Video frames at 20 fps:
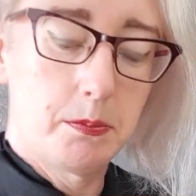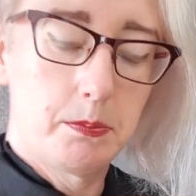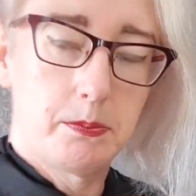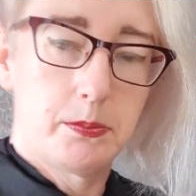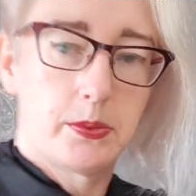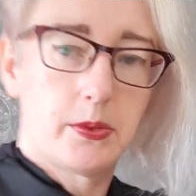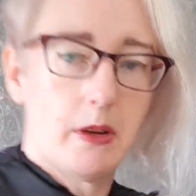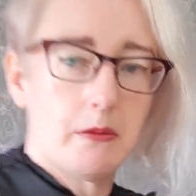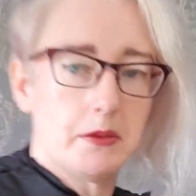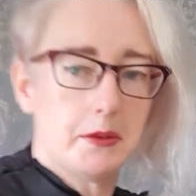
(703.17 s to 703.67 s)

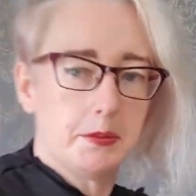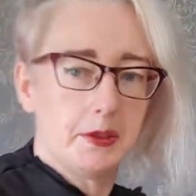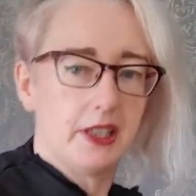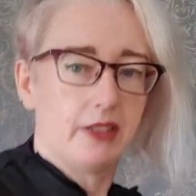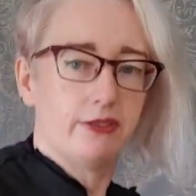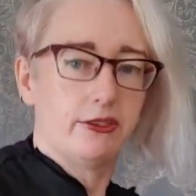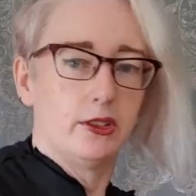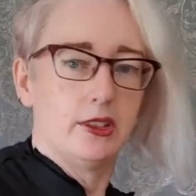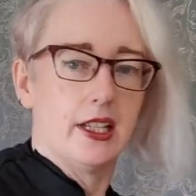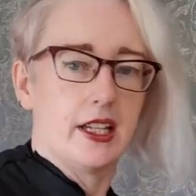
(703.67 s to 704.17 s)
Probably
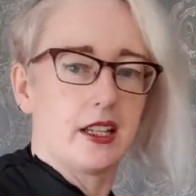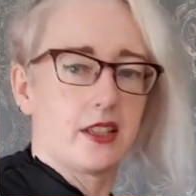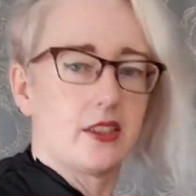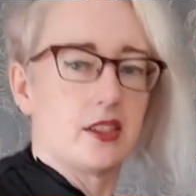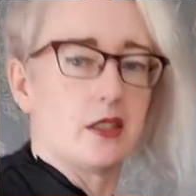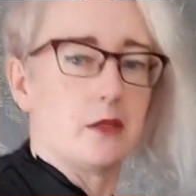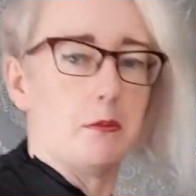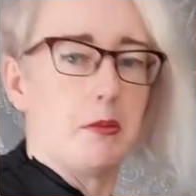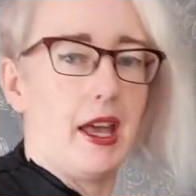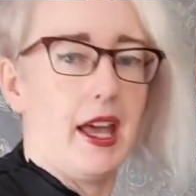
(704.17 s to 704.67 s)
full length at
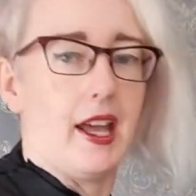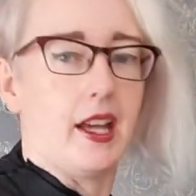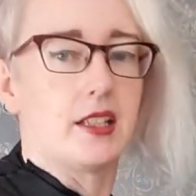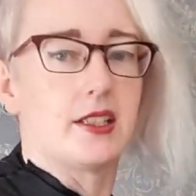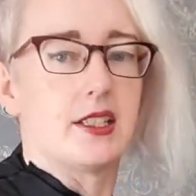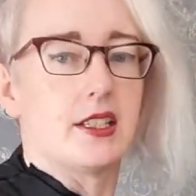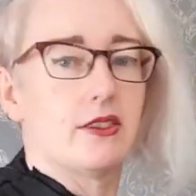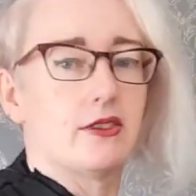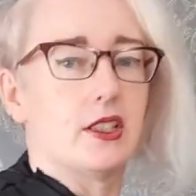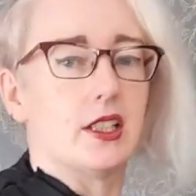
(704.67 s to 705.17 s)
the back,
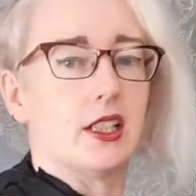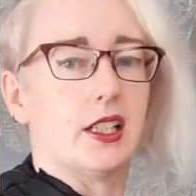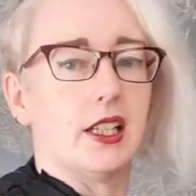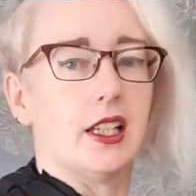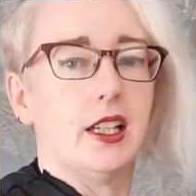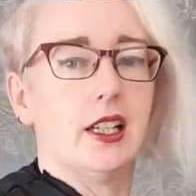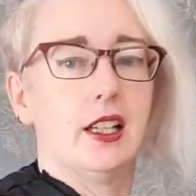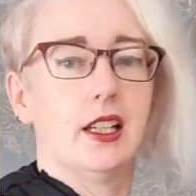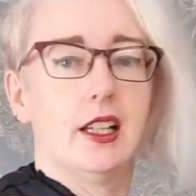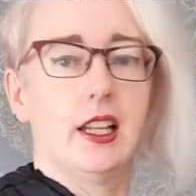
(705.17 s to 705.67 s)
definitely.